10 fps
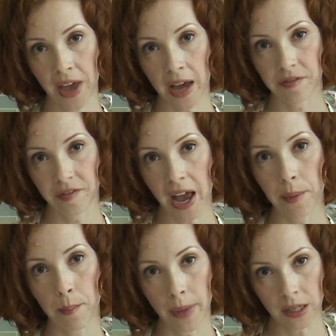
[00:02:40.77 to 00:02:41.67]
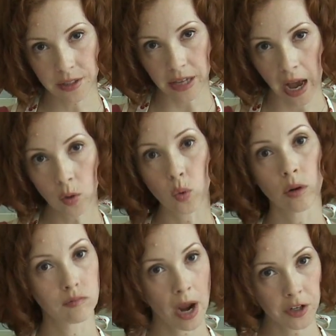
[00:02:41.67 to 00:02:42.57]
that fat melts out
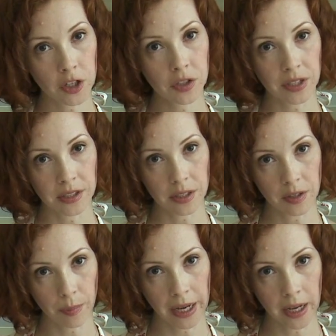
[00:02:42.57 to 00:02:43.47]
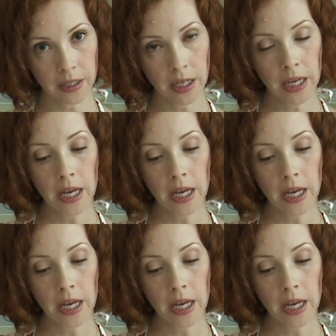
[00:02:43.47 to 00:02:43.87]
or renders into the pan